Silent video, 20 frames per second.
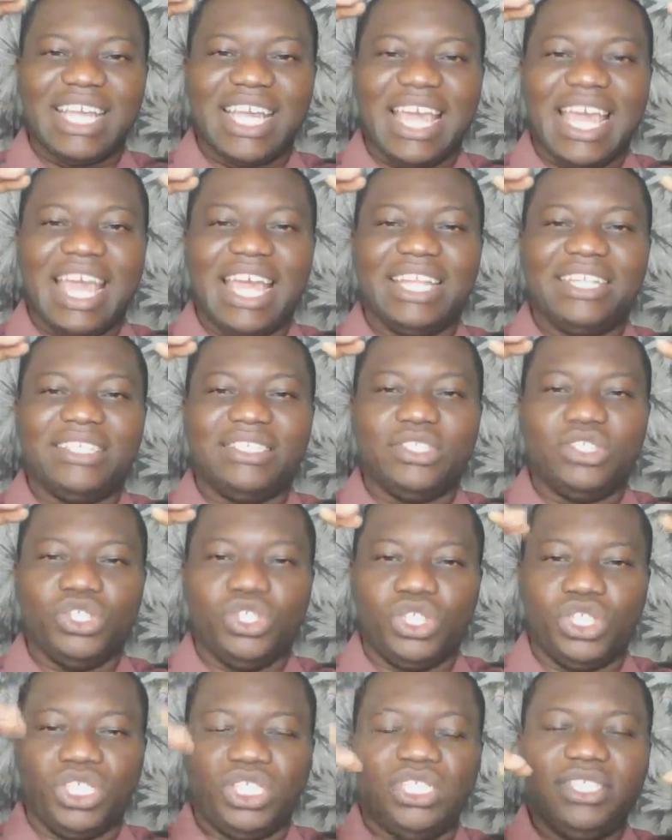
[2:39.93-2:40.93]
and
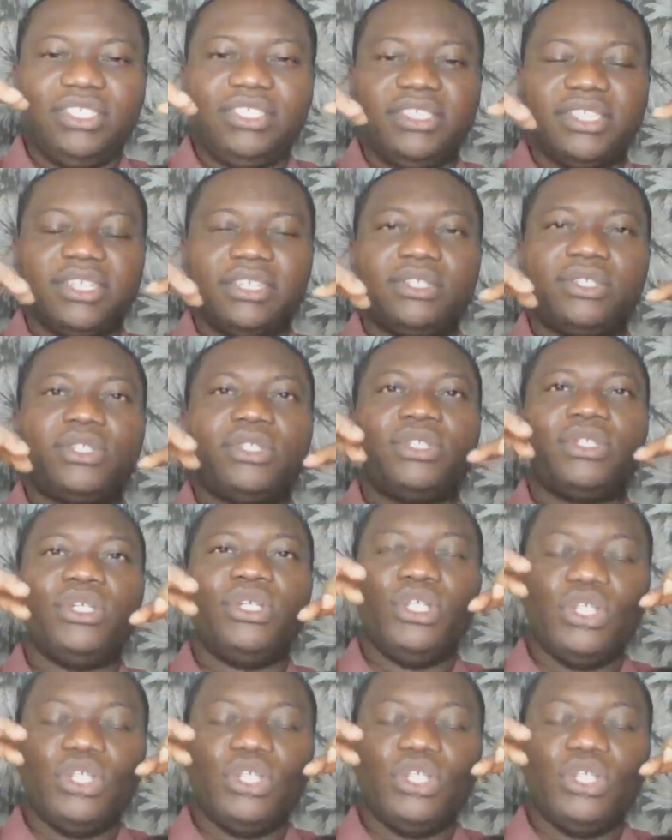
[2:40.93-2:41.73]
Jesus